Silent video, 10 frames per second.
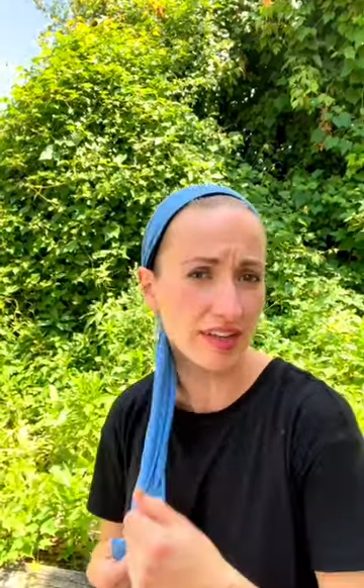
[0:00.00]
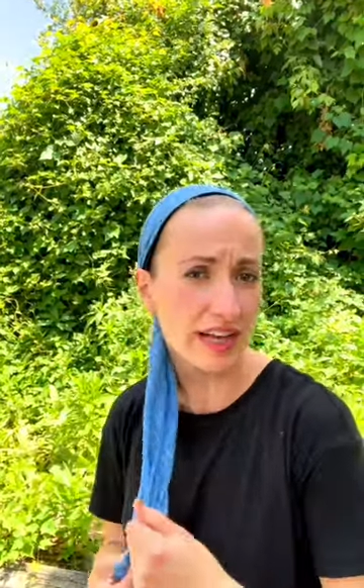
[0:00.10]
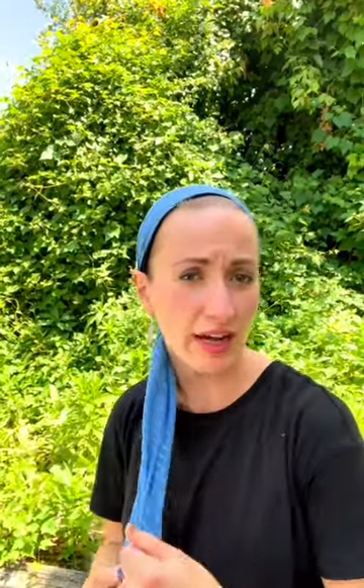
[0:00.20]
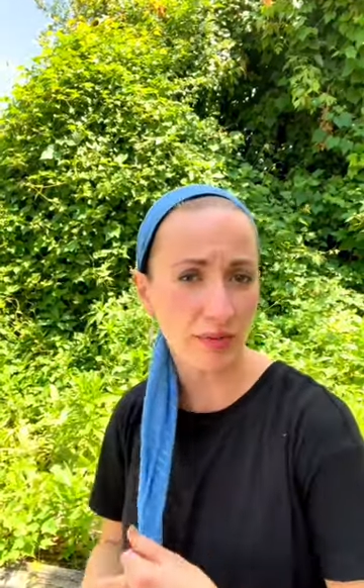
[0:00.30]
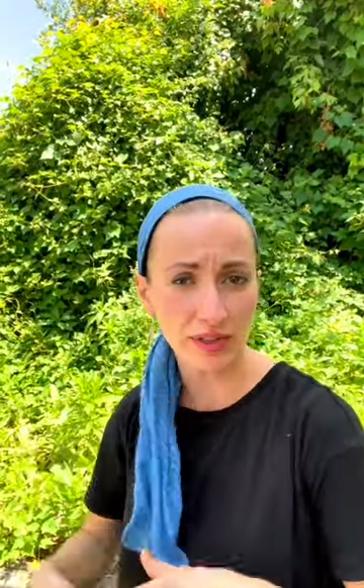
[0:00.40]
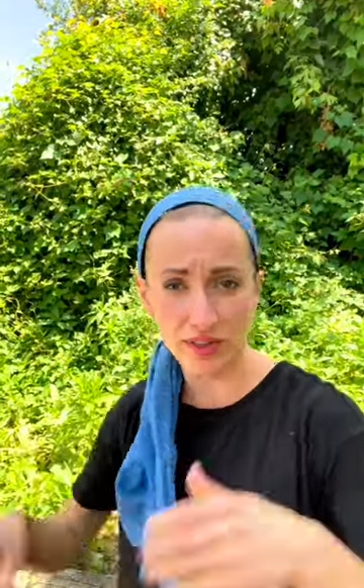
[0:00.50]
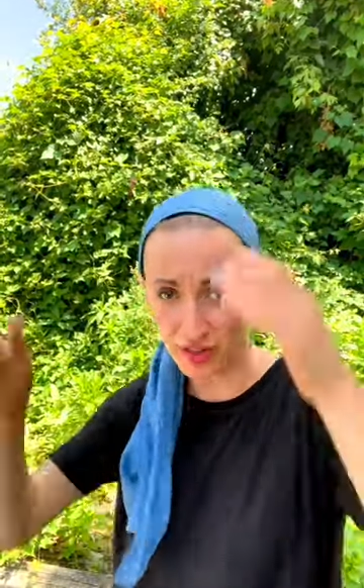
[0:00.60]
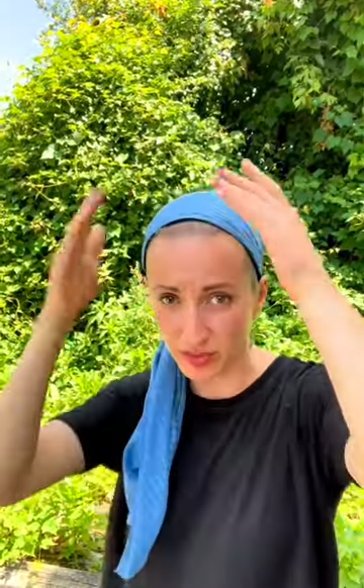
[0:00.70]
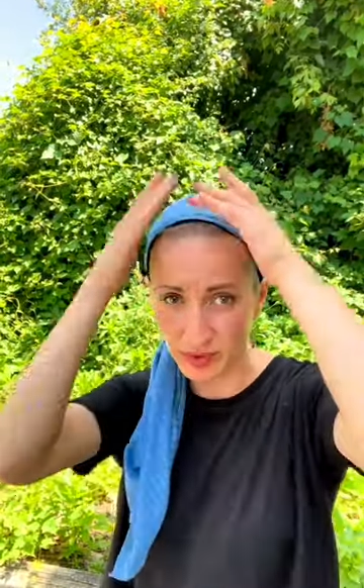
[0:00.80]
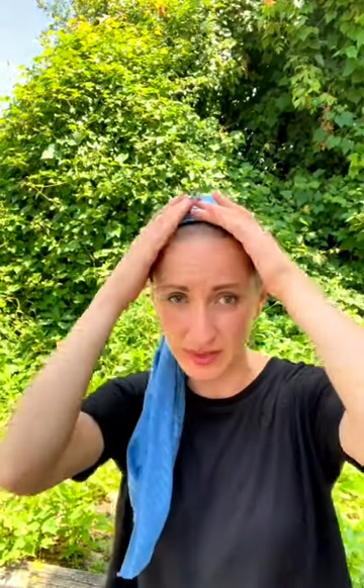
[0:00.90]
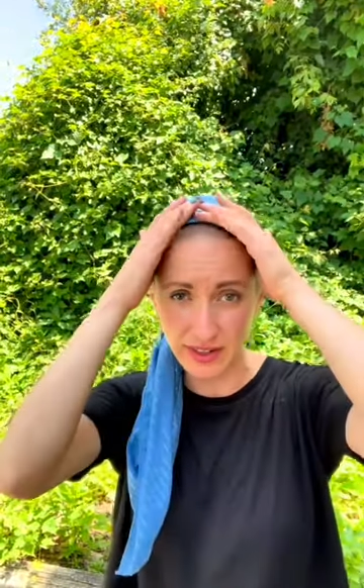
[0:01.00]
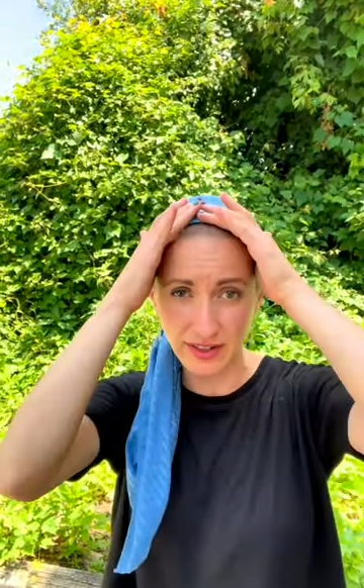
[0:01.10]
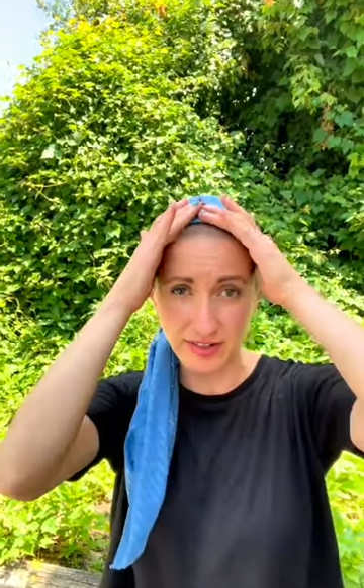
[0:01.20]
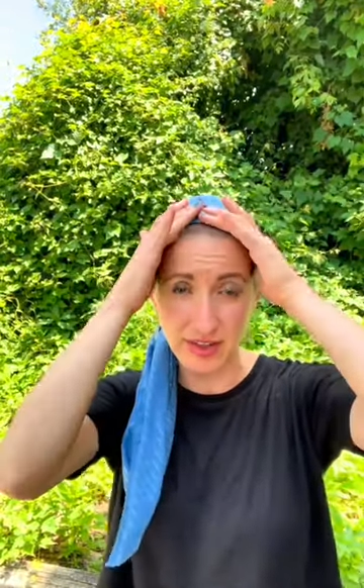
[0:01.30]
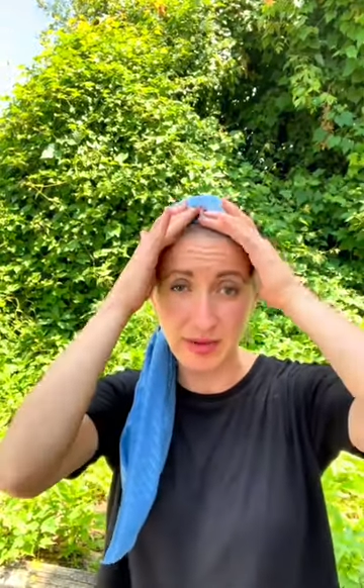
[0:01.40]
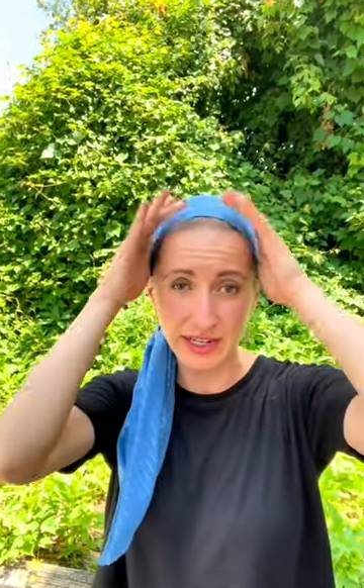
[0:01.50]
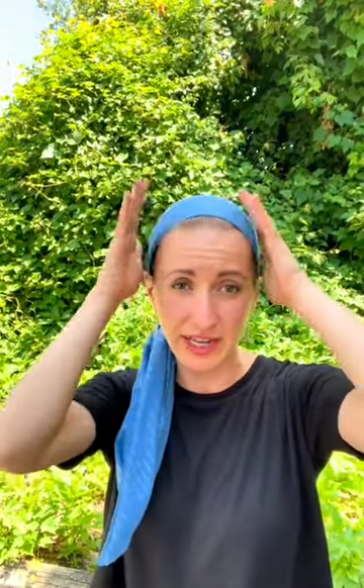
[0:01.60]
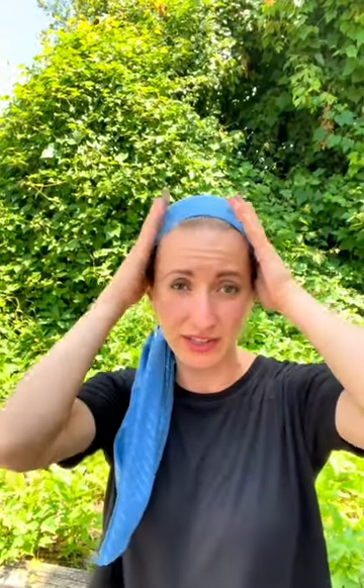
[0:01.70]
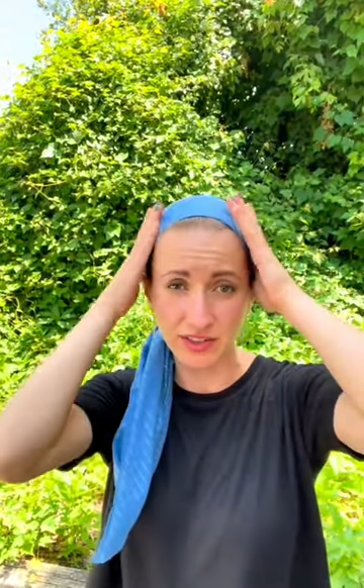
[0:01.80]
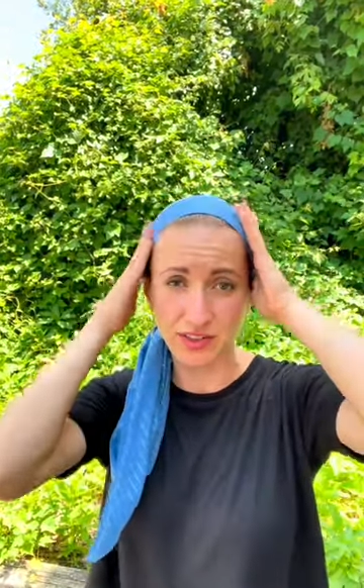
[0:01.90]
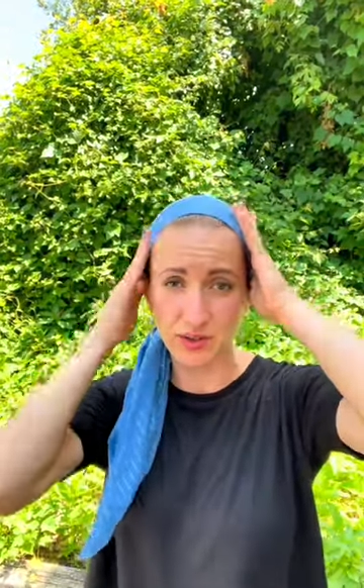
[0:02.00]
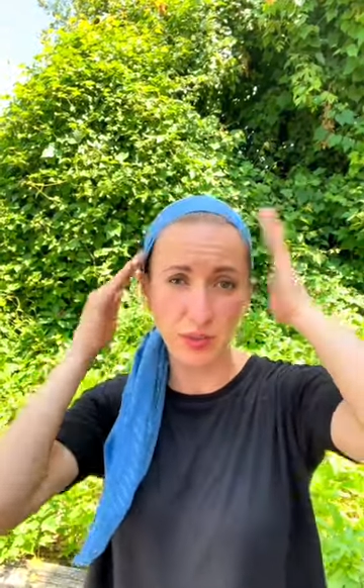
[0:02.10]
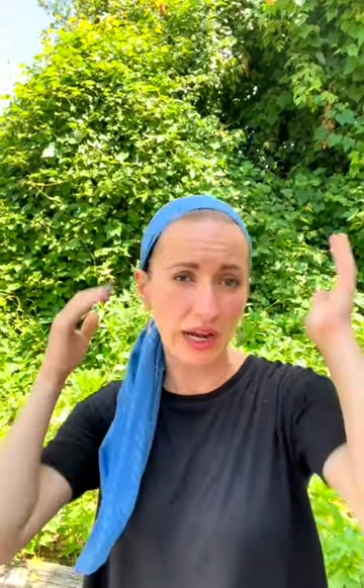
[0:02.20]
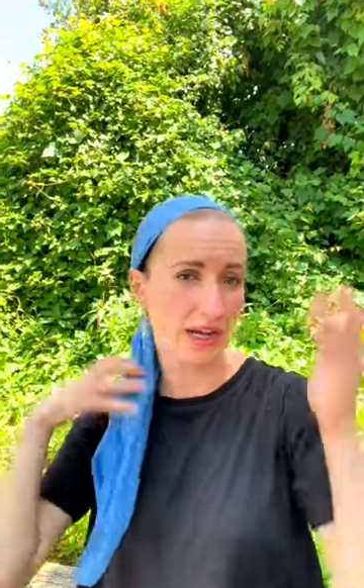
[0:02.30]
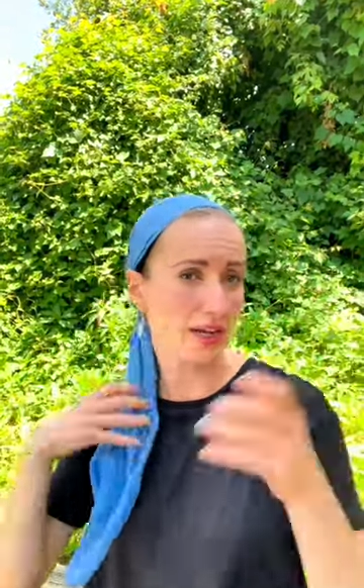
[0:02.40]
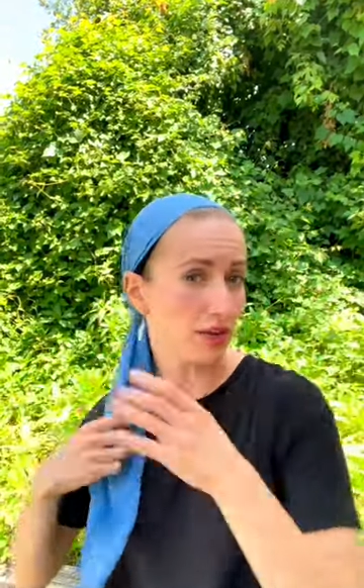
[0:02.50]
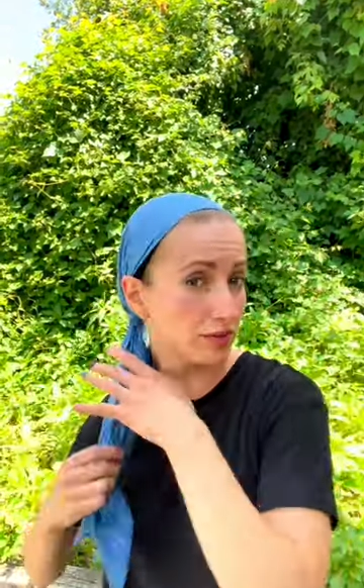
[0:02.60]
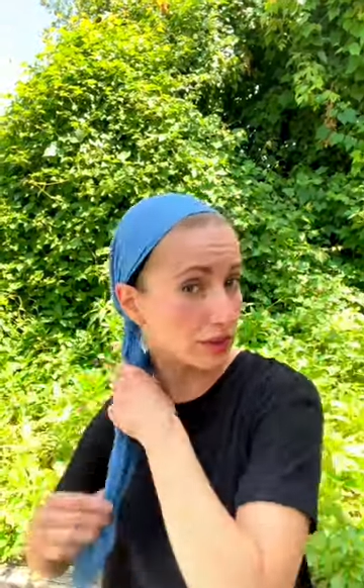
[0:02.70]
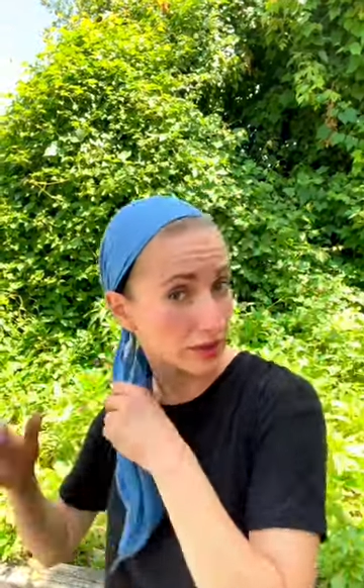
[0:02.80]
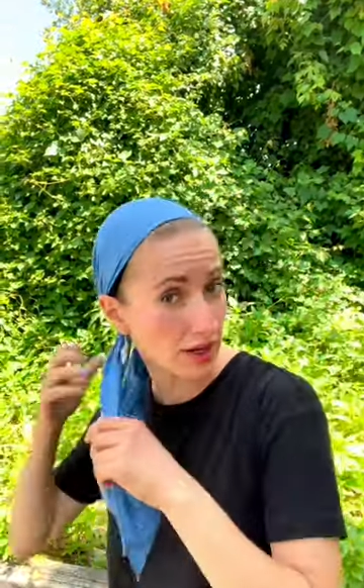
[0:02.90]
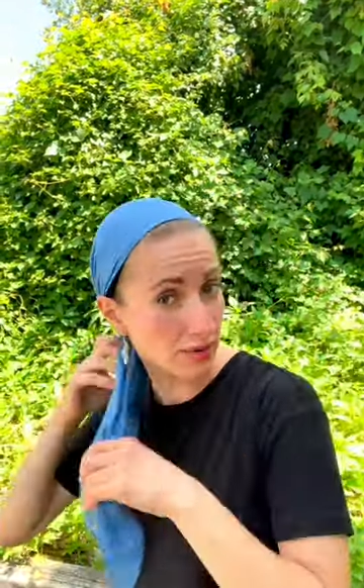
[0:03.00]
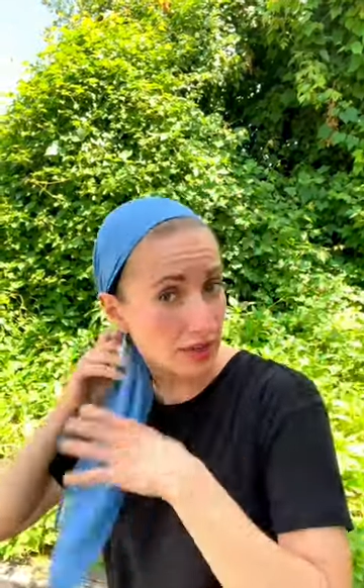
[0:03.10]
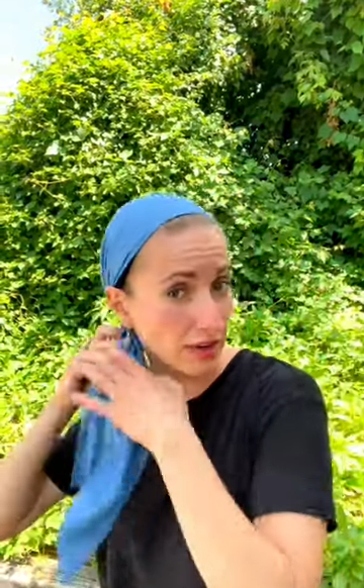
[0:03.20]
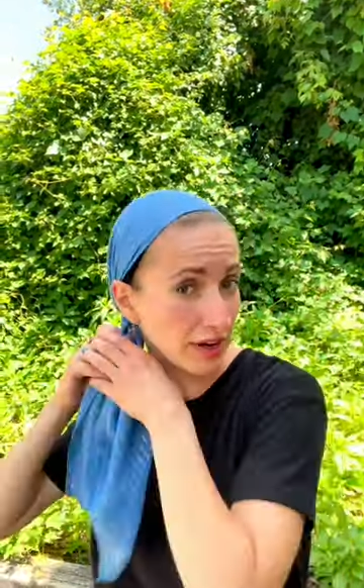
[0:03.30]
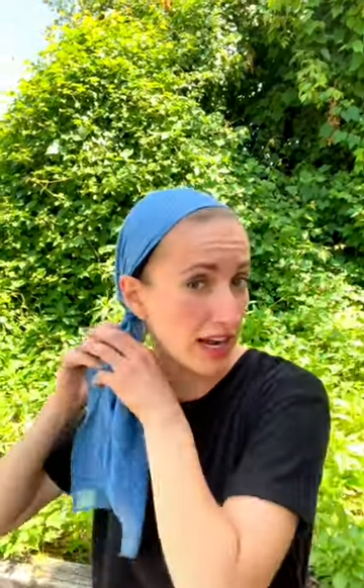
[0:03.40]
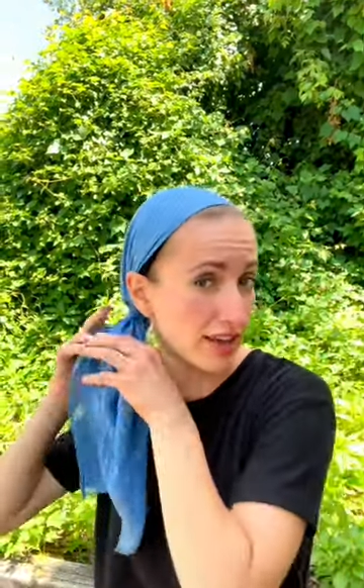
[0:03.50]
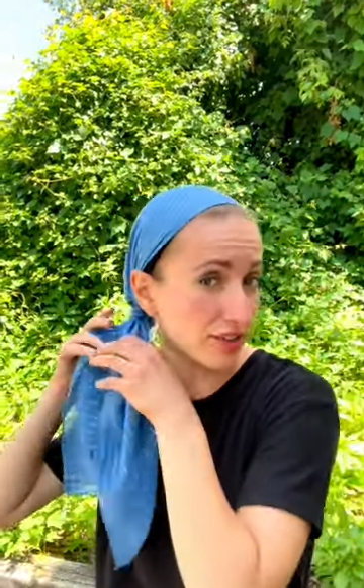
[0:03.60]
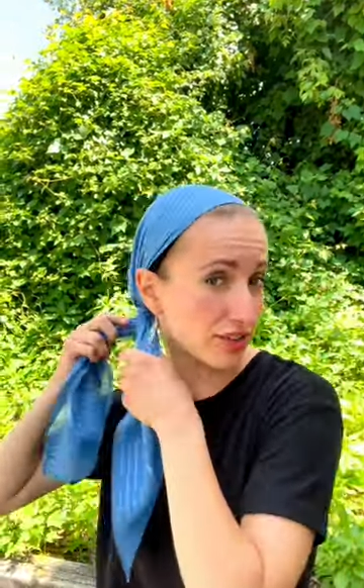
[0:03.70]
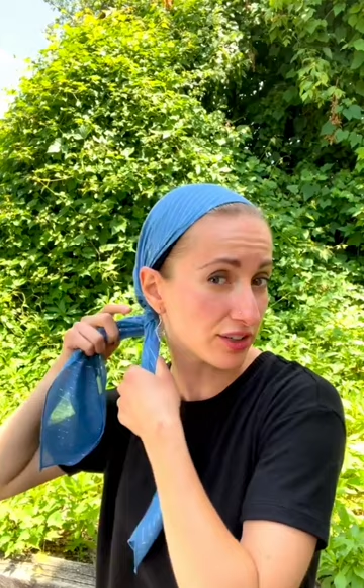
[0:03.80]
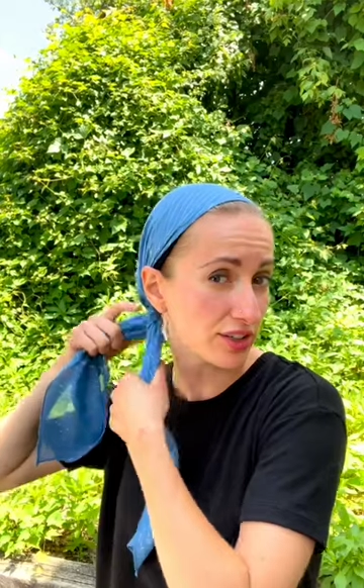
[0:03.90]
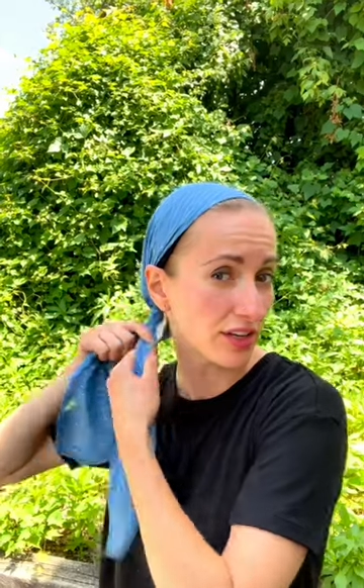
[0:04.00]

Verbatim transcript: hanging out when you're swimming because they might get in your way, hopefully would not become a hazard.